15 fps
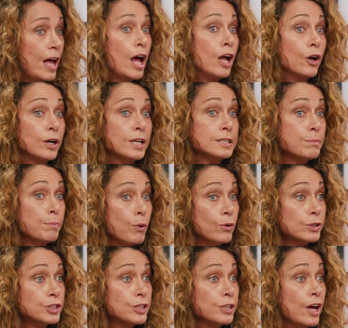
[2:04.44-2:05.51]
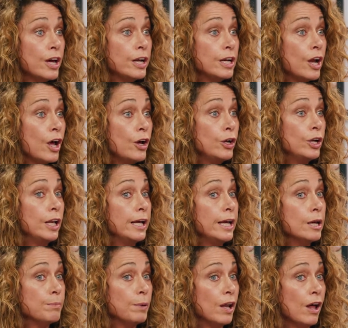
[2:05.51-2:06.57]
Look, it's important to note it only
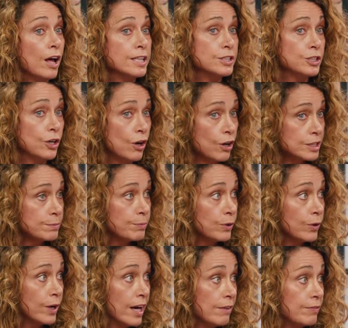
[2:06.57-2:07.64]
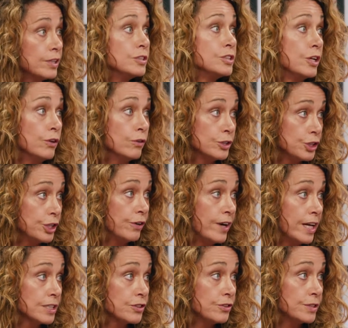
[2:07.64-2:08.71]
applies to hospital cover, so not to your
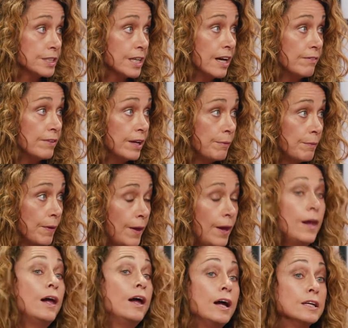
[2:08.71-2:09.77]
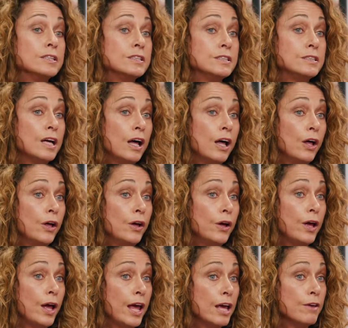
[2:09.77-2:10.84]
extras cover.
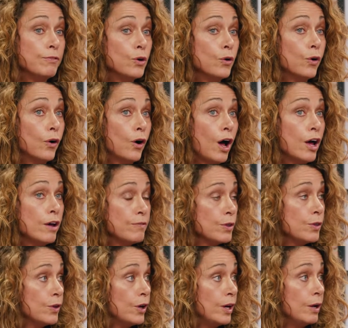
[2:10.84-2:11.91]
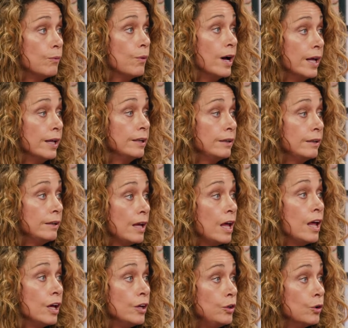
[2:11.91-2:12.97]
So if you're over 31,
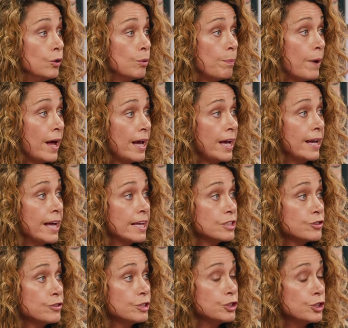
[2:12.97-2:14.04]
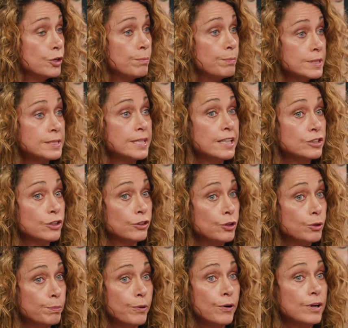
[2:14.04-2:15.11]
you'll pay an extra 2% on
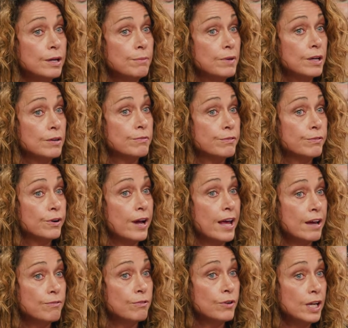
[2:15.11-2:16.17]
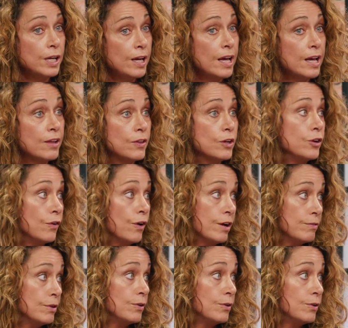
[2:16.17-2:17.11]
your premium for every year that you're over